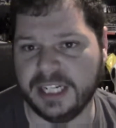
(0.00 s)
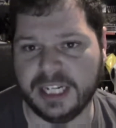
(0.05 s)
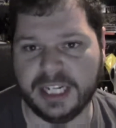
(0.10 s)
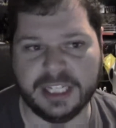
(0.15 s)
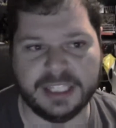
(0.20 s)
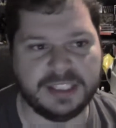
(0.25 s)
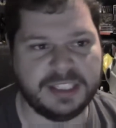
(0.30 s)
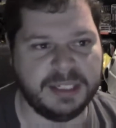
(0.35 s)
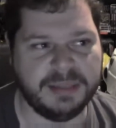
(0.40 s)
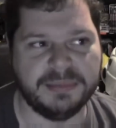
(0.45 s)

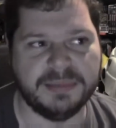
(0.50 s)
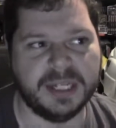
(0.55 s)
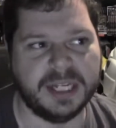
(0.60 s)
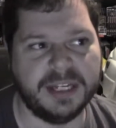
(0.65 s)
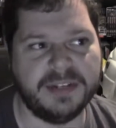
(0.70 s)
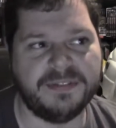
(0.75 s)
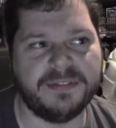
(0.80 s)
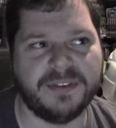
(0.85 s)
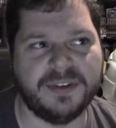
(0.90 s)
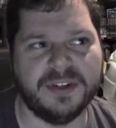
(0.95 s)
it seemed
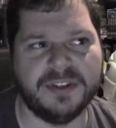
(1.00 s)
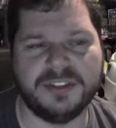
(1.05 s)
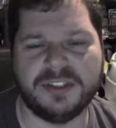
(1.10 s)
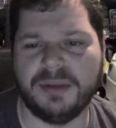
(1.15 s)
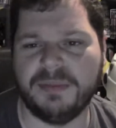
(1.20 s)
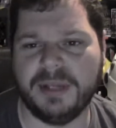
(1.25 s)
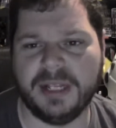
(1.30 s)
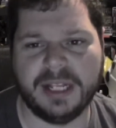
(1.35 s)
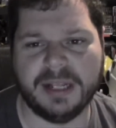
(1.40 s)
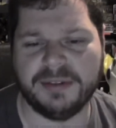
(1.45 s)
like for
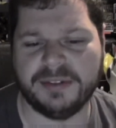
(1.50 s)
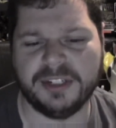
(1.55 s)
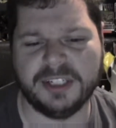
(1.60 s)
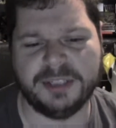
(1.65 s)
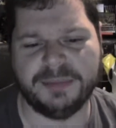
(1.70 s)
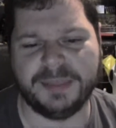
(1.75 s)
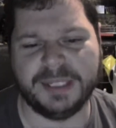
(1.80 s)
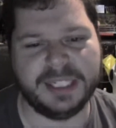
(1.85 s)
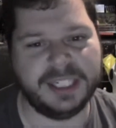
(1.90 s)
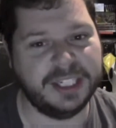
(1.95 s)
something that was
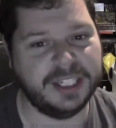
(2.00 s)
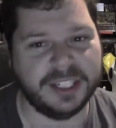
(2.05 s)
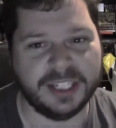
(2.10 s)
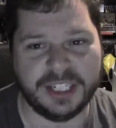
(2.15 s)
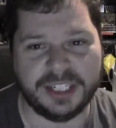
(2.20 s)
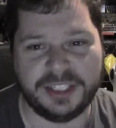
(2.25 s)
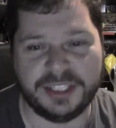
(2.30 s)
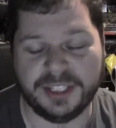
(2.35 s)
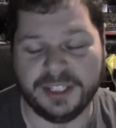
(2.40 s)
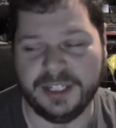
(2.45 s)
such a big deal,
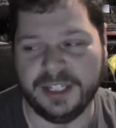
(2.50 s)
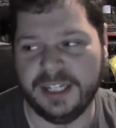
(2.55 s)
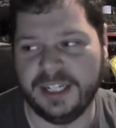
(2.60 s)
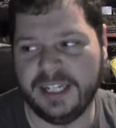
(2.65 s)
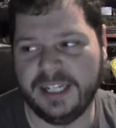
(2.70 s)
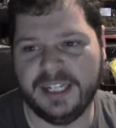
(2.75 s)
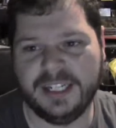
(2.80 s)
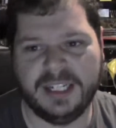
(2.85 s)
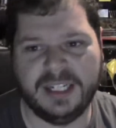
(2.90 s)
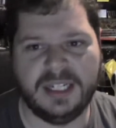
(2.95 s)
they should
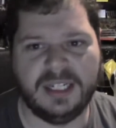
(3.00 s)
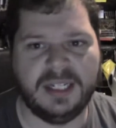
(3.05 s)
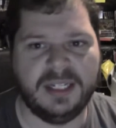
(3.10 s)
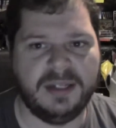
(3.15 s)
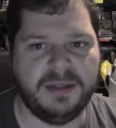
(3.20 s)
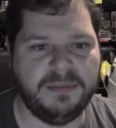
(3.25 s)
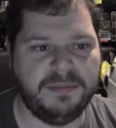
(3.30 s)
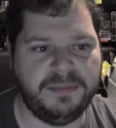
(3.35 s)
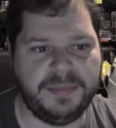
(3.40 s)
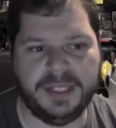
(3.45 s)

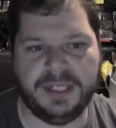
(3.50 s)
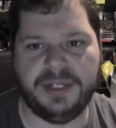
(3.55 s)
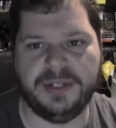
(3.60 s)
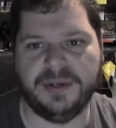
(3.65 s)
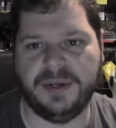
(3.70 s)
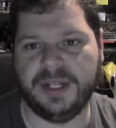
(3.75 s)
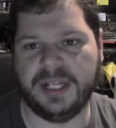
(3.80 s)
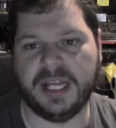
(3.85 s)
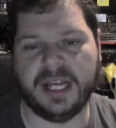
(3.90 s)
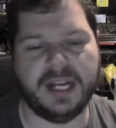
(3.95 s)
be
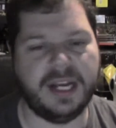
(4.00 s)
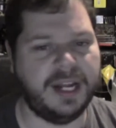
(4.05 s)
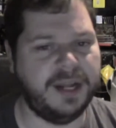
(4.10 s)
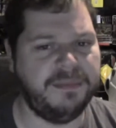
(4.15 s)
doing that.